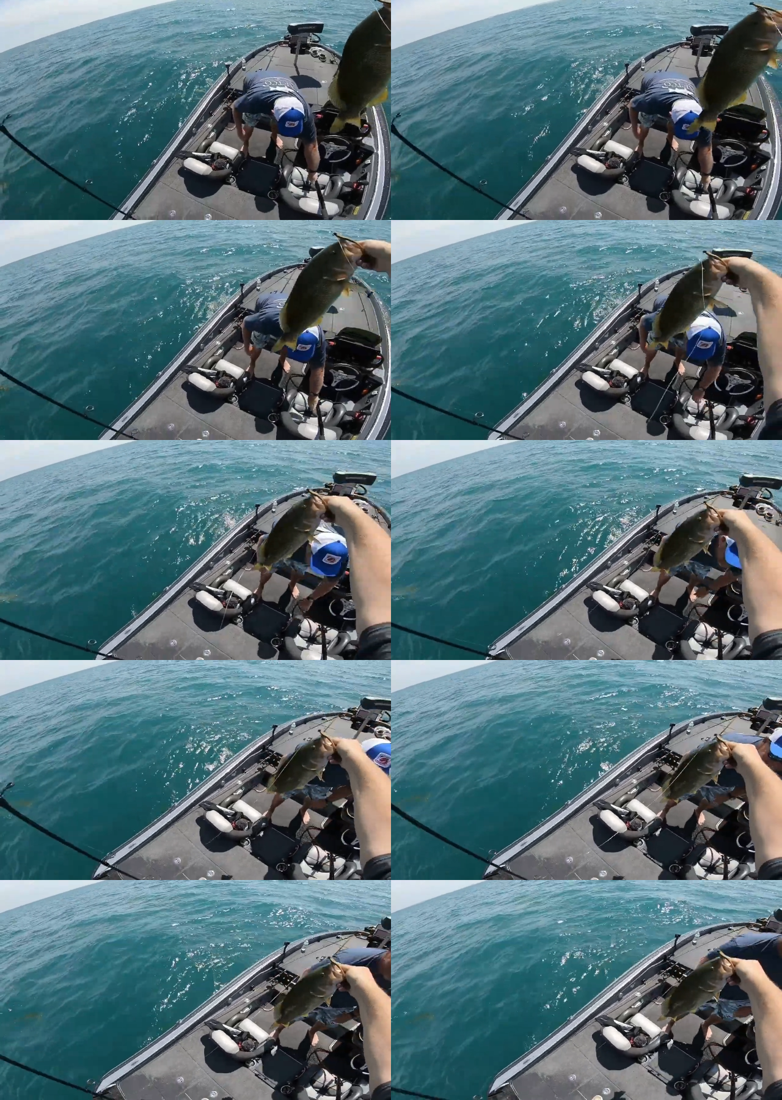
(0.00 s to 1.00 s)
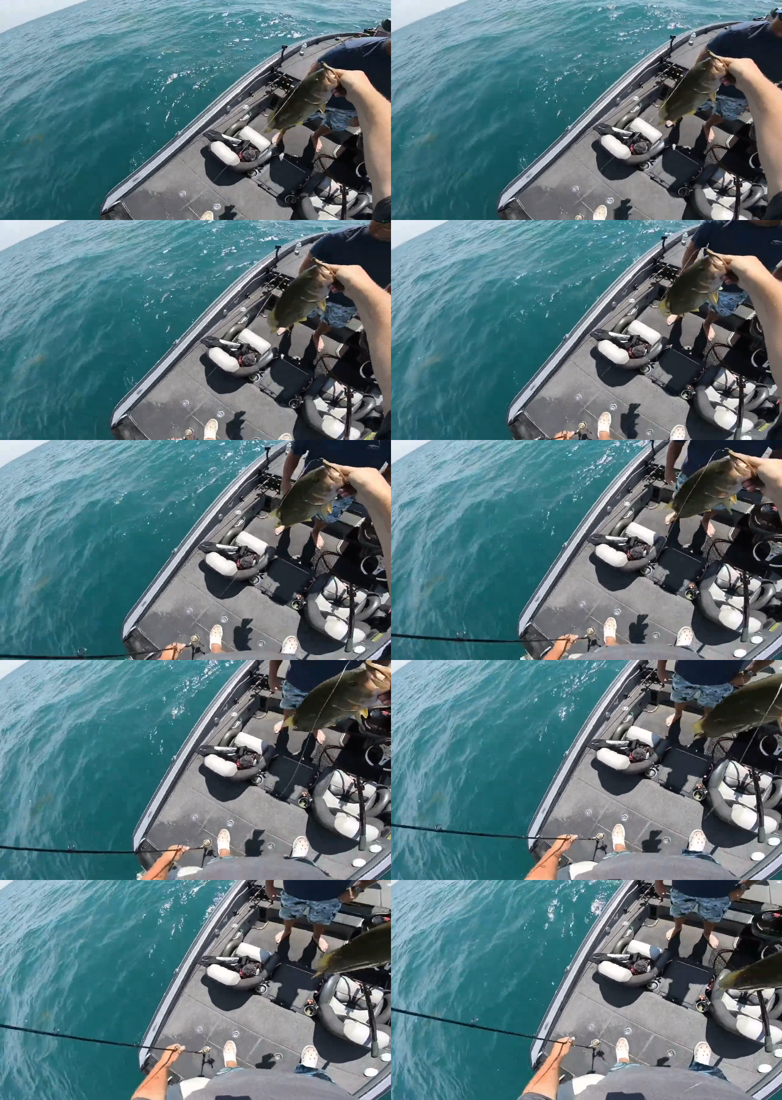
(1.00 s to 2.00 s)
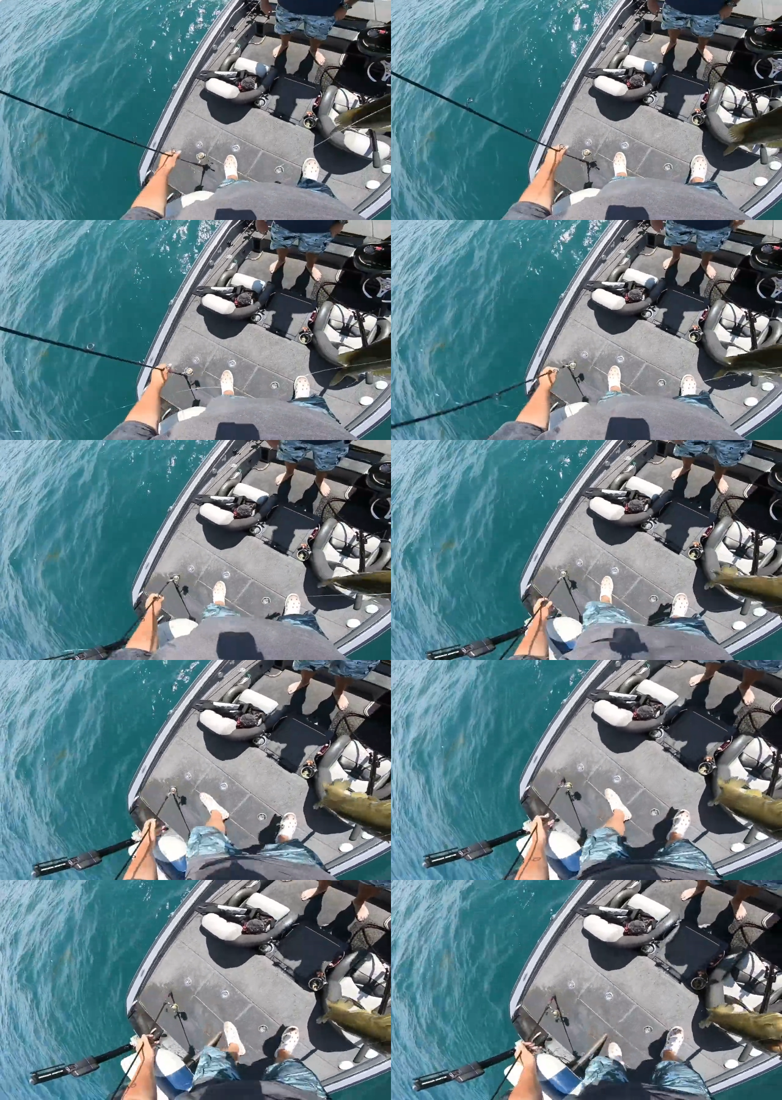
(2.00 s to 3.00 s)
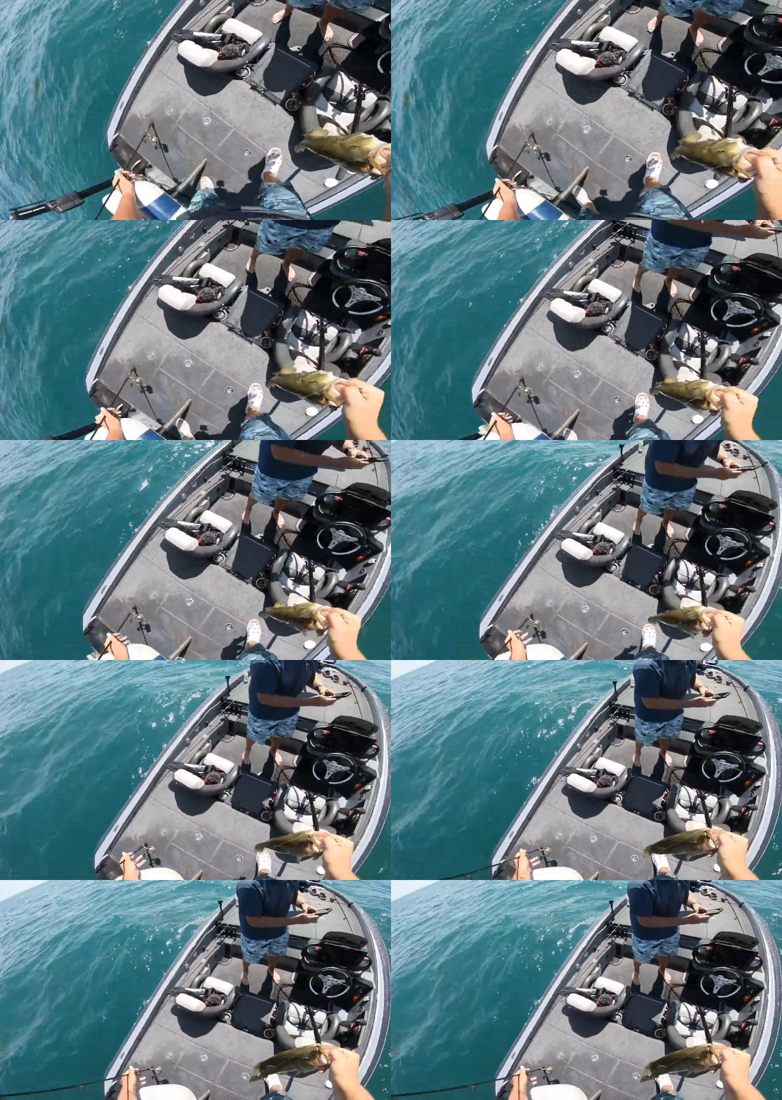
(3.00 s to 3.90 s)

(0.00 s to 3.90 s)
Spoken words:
[unreadable: no face in view]